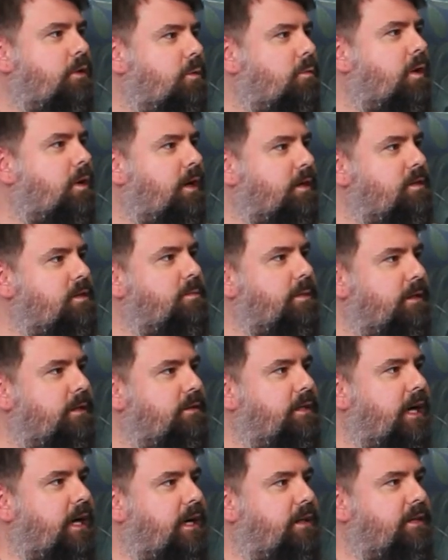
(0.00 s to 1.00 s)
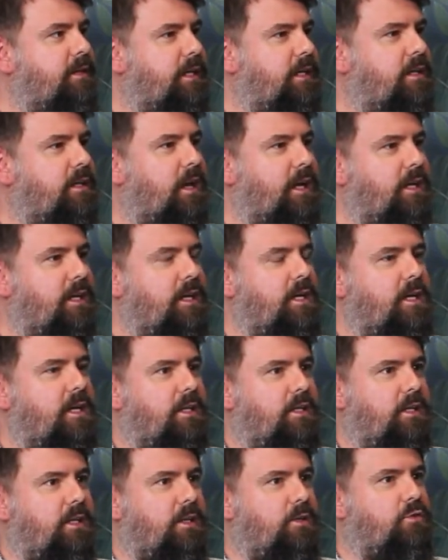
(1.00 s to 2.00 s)
to work to build that. I think, like,
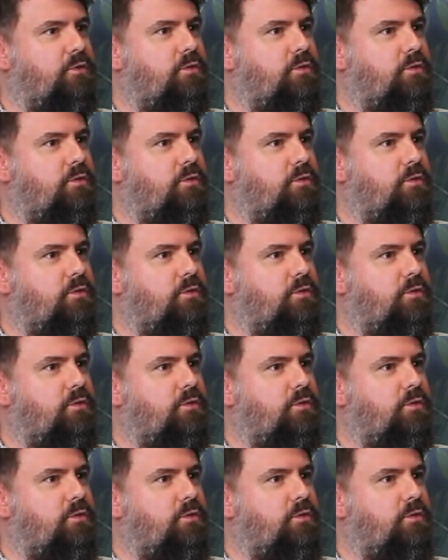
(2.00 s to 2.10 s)
you know,